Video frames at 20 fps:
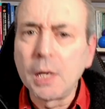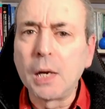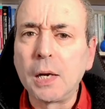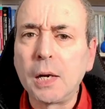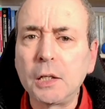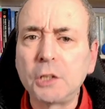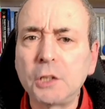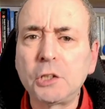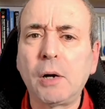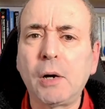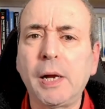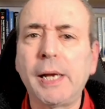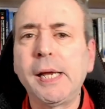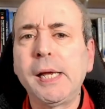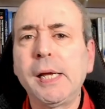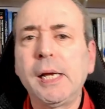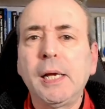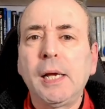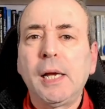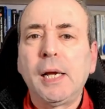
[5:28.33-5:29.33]
I'm going to try
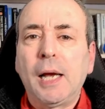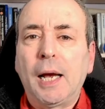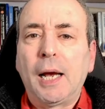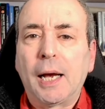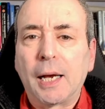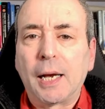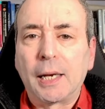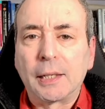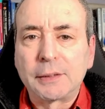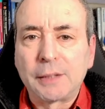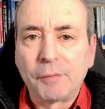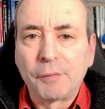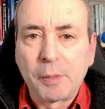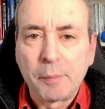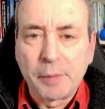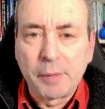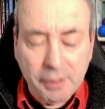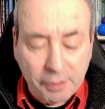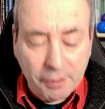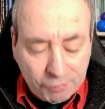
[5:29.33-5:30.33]

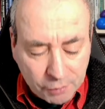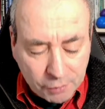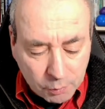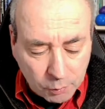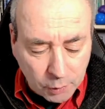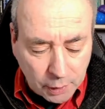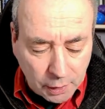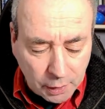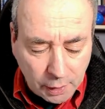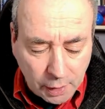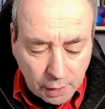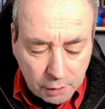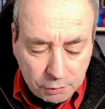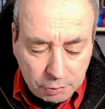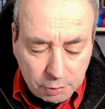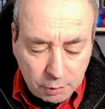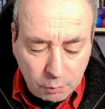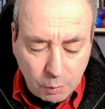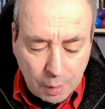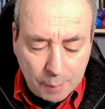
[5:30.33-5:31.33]
something a bit different. We're going to go
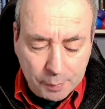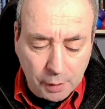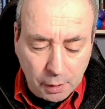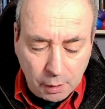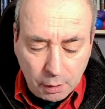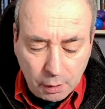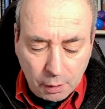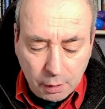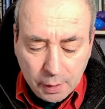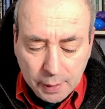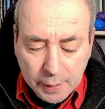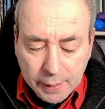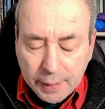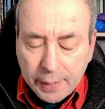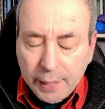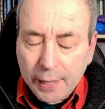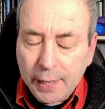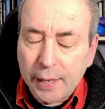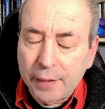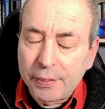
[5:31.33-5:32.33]
through the webinar.
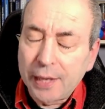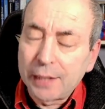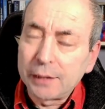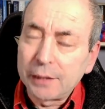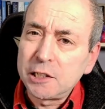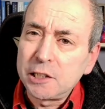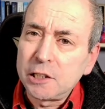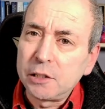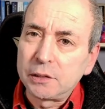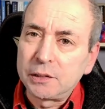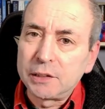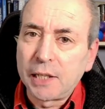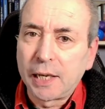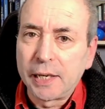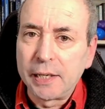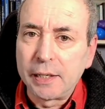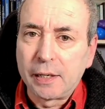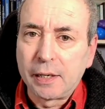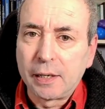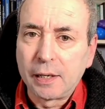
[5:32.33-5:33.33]
That should
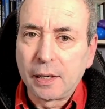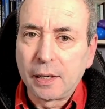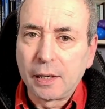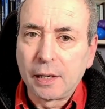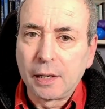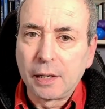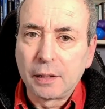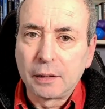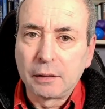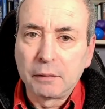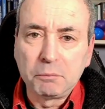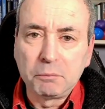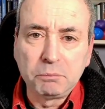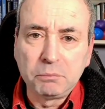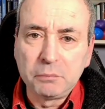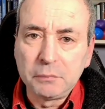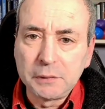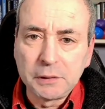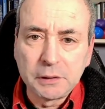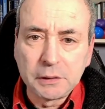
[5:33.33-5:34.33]
take
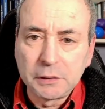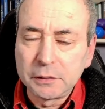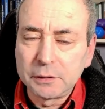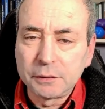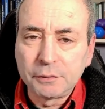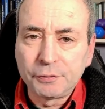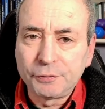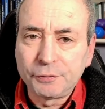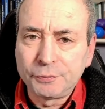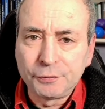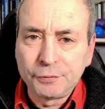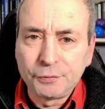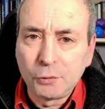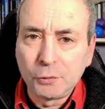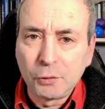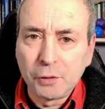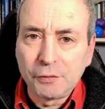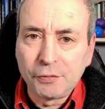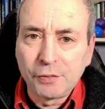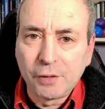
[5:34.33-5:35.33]

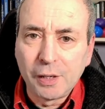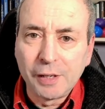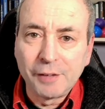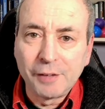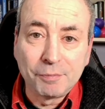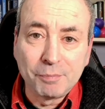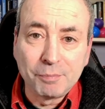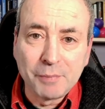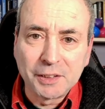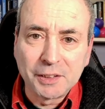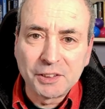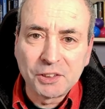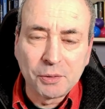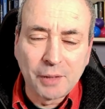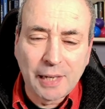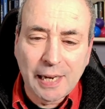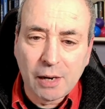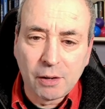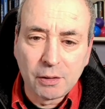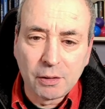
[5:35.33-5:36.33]
45 minutes
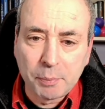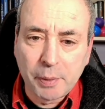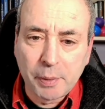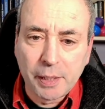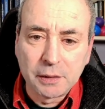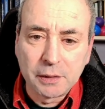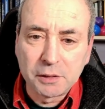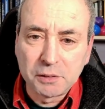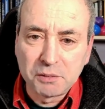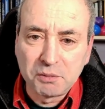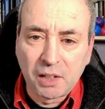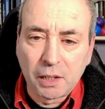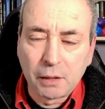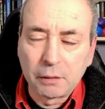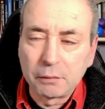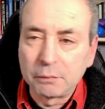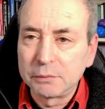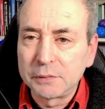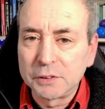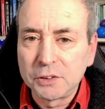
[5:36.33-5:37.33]
to an hour. Depends, you
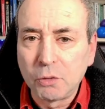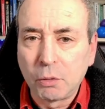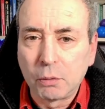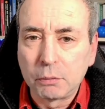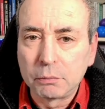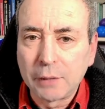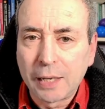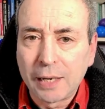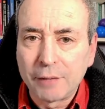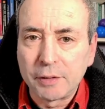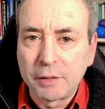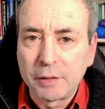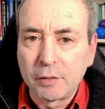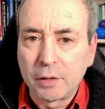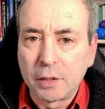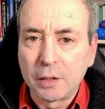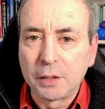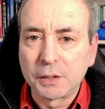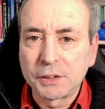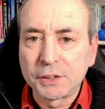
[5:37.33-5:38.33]
know, it's not heavily
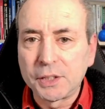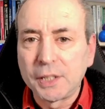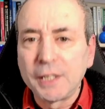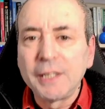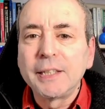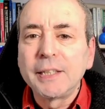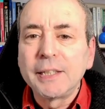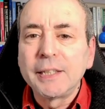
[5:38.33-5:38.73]
rehearsed.